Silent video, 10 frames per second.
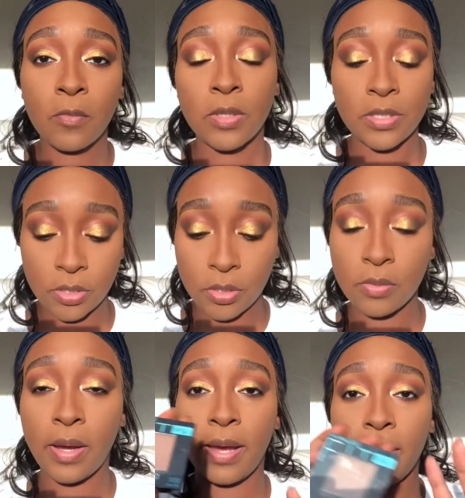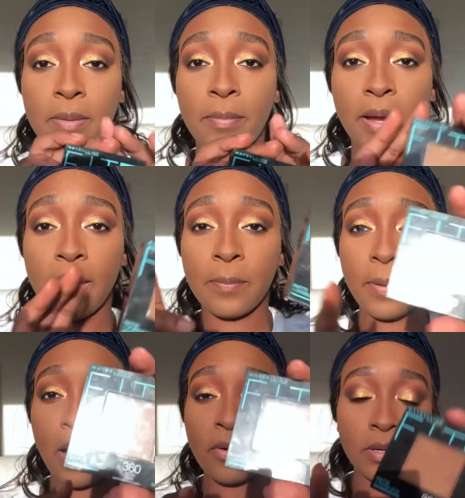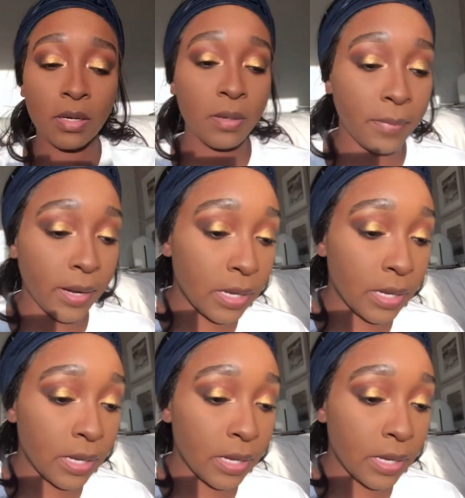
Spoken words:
going to add my powder, my